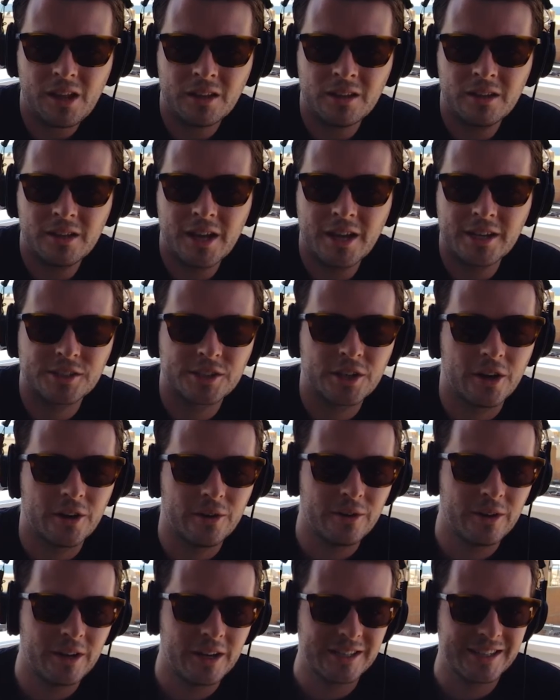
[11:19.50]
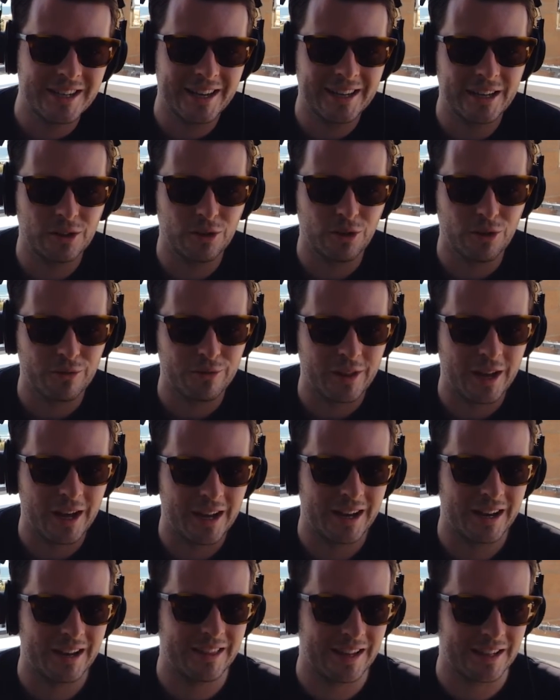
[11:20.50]
yeah, so in taking all of
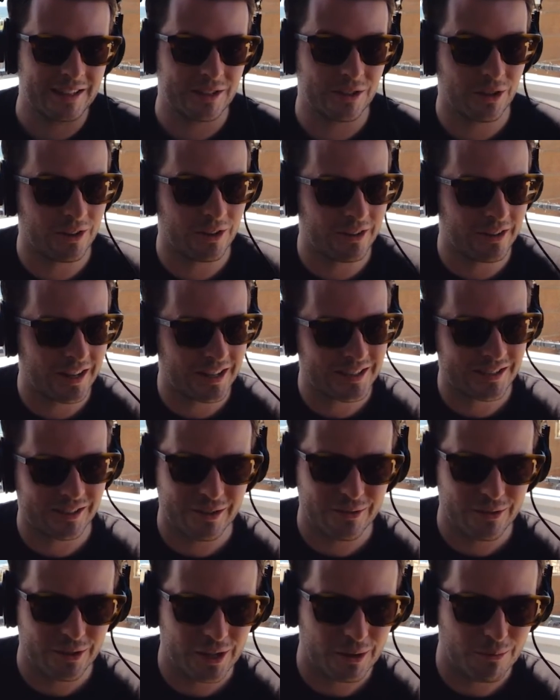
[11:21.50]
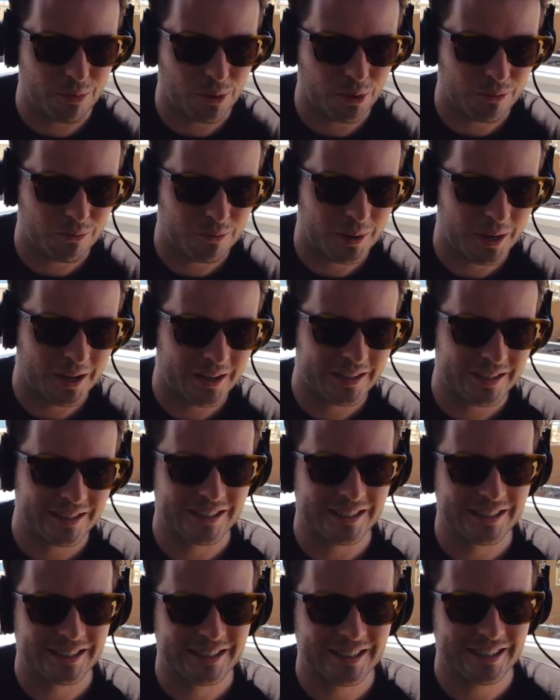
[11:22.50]
that, that's not that's not even the important part. This
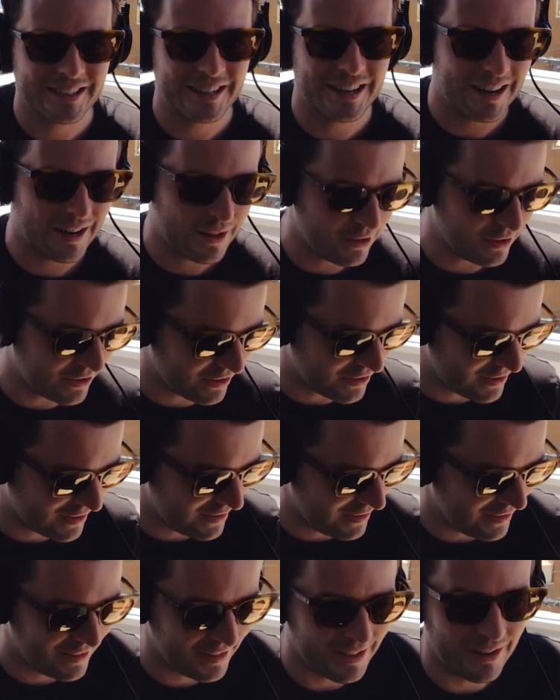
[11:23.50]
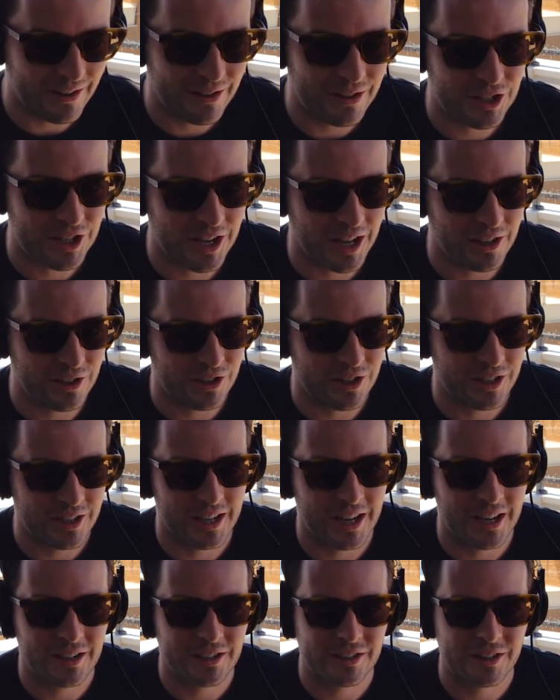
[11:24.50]
is the uh, this is you know the challenge at
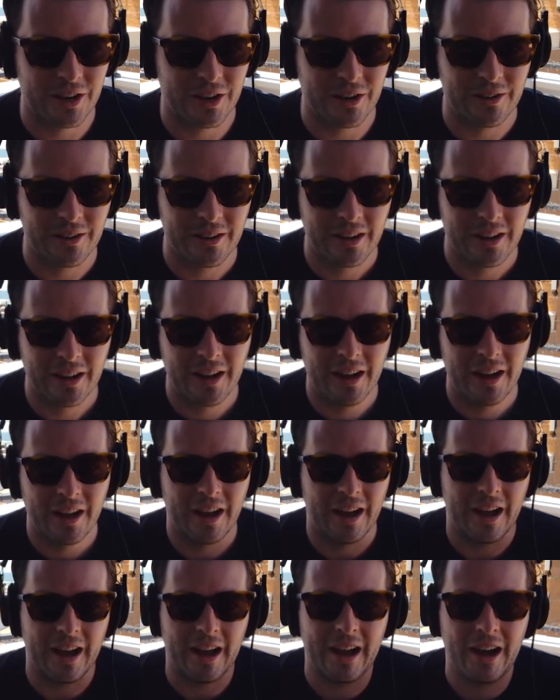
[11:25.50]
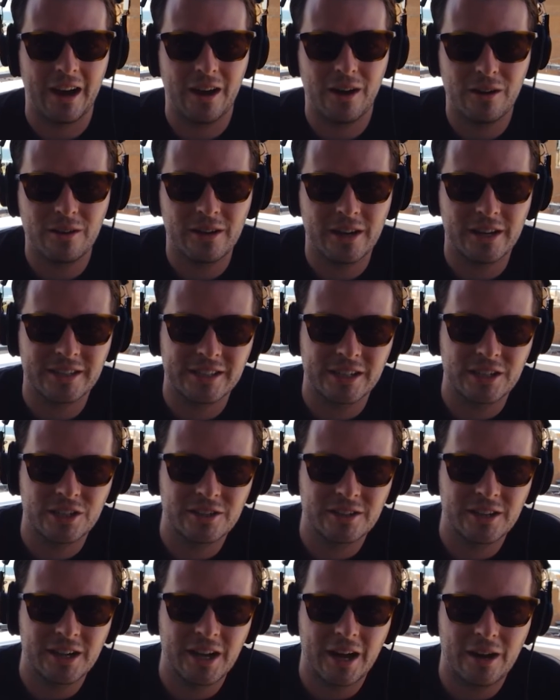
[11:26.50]
the end. So how
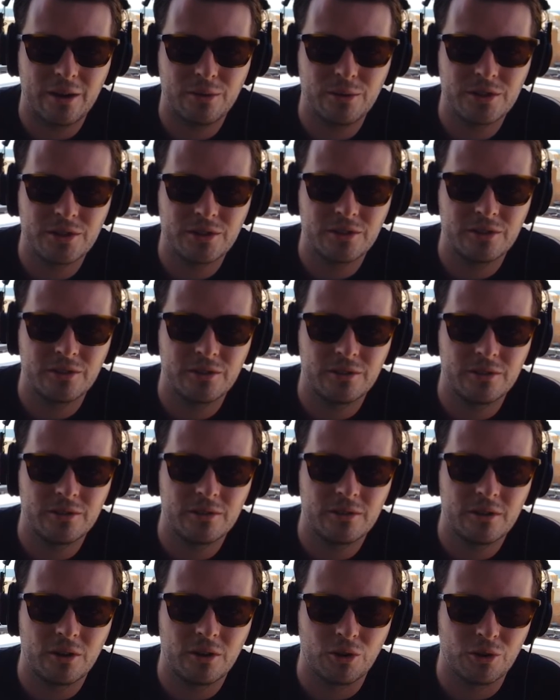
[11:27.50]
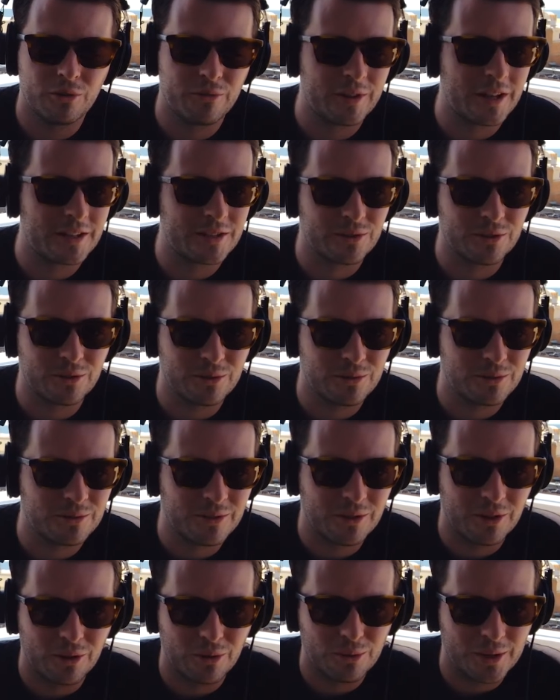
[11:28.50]
essentially how would you all of that's all
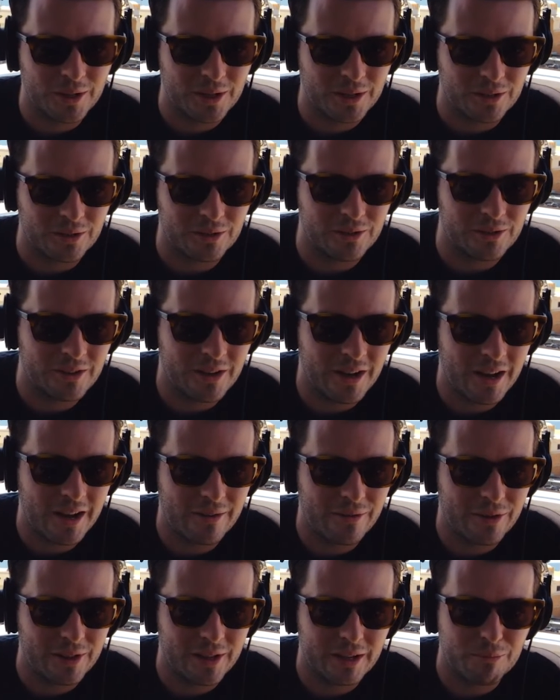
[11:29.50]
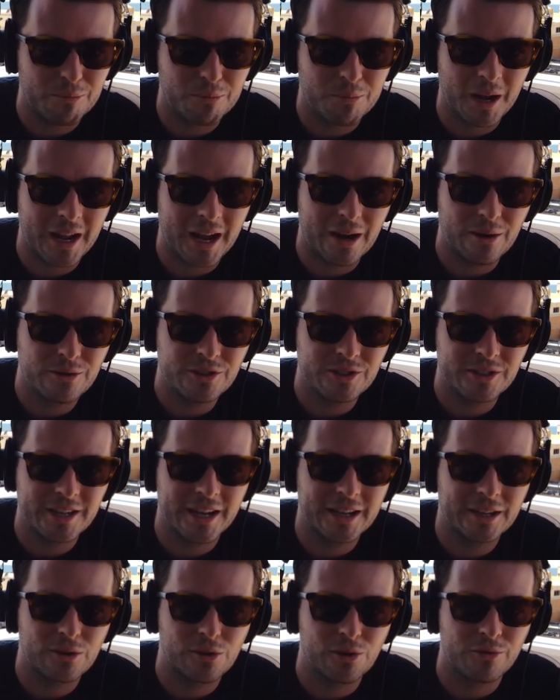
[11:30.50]
all well and good and everything, but how would you
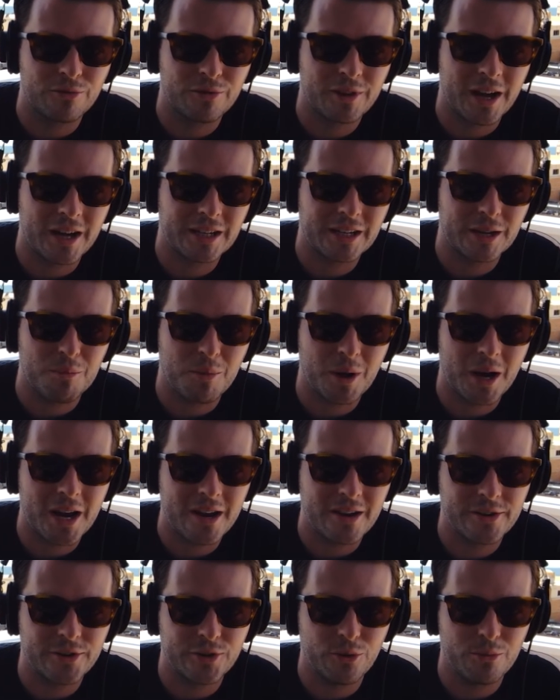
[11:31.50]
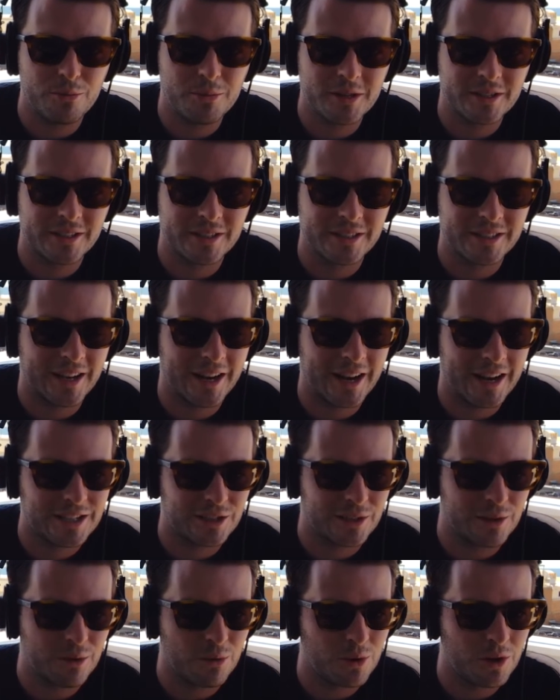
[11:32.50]
take all of that, combine it into a business that
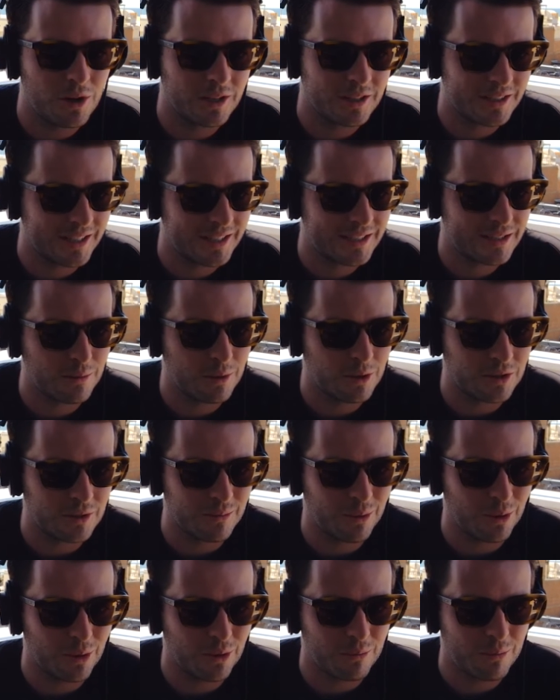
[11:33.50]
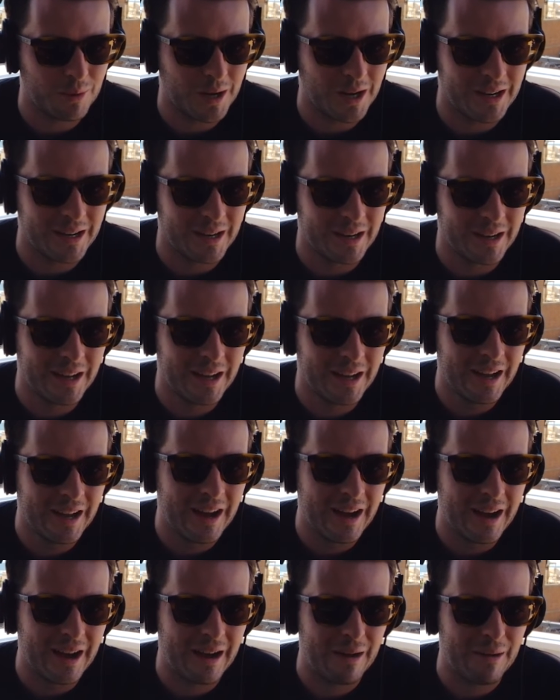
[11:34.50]
actually works? That's the most important part.
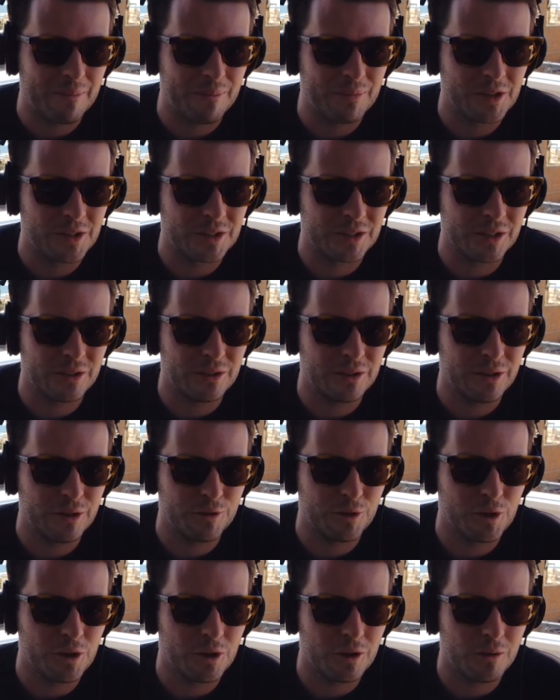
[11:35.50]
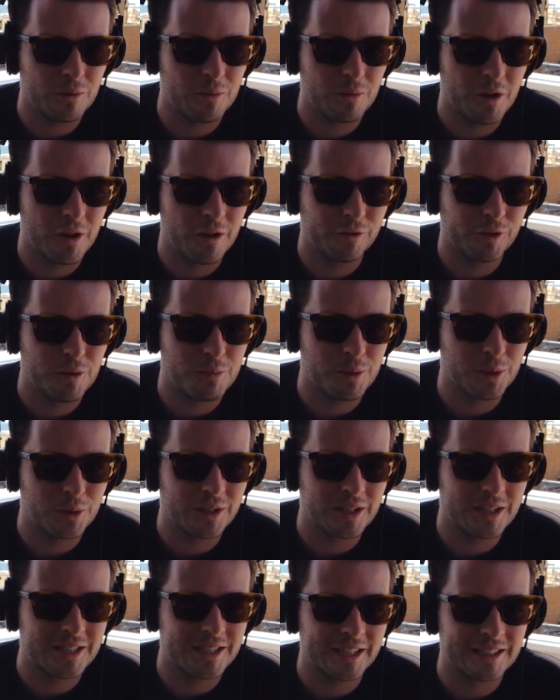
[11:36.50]
Um, so if you're if you're
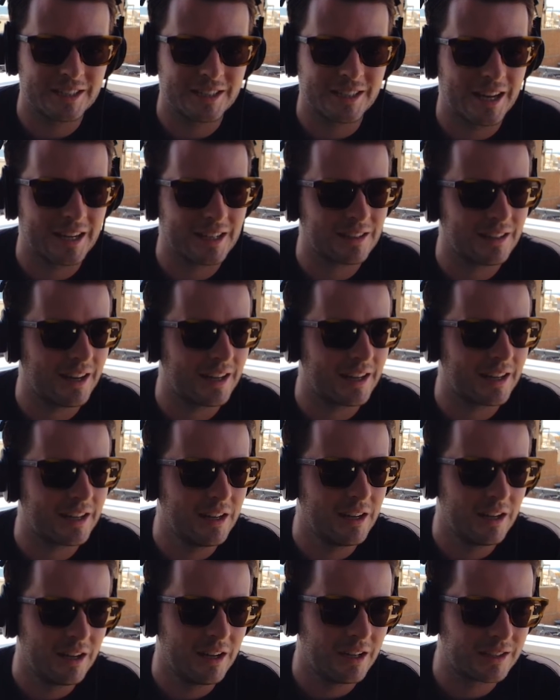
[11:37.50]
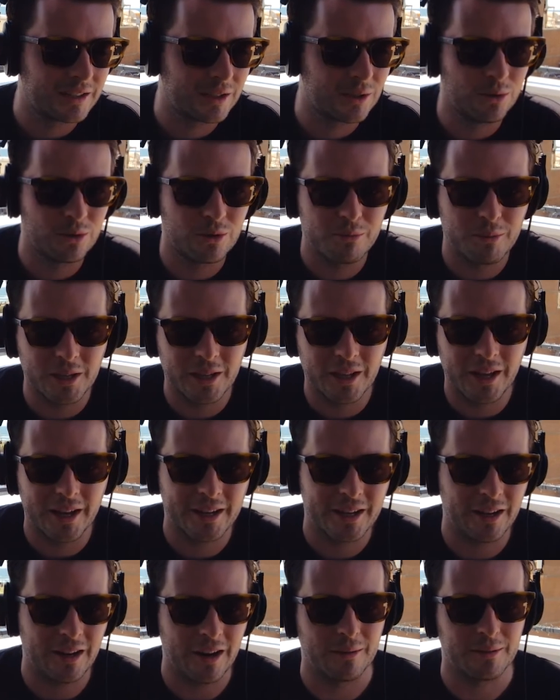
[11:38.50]
building a tech stack, like it's cool to be
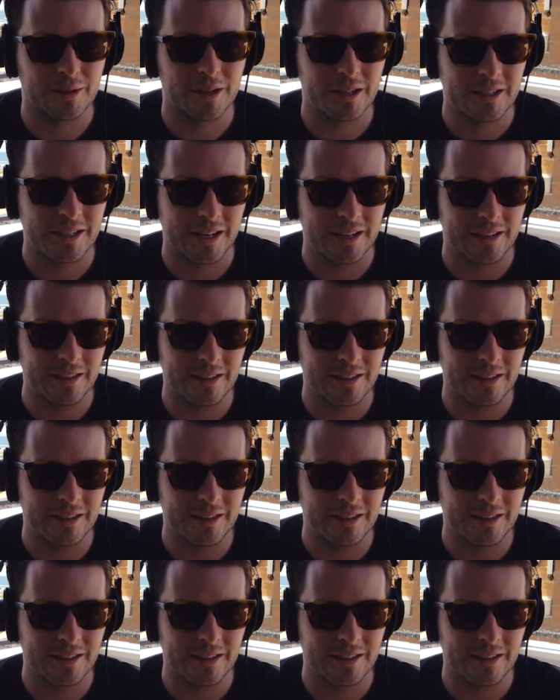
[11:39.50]
like oh, I'm going to take